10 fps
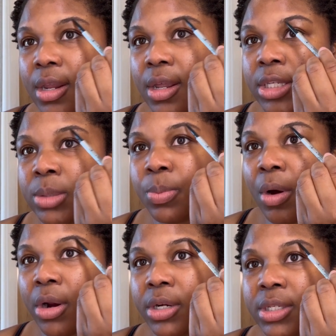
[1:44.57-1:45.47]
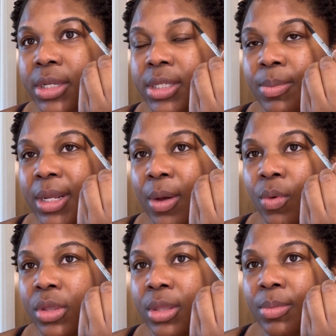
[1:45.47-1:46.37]
sparse doesn't mean I
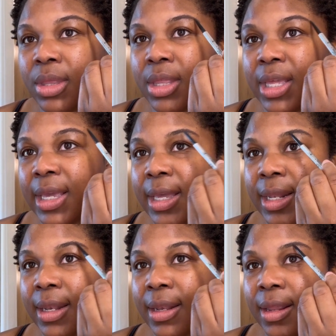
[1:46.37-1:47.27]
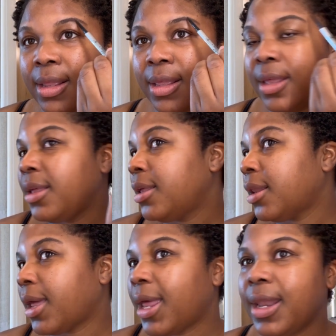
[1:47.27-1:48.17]
want them thin.
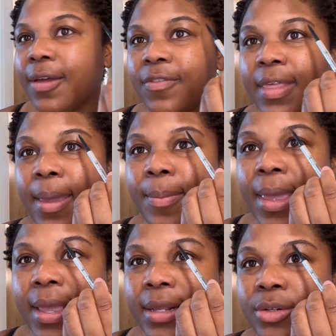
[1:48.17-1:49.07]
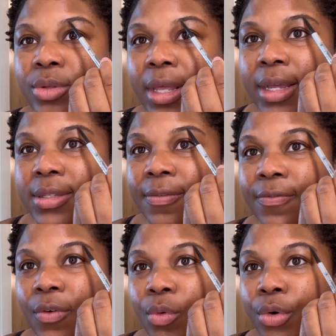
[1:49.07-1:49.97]
Like, I left that back in
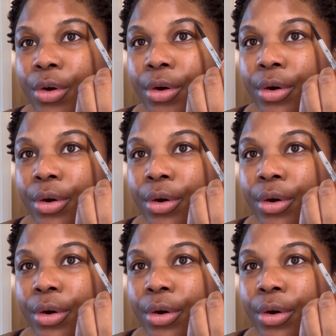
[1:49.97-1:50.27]
2004.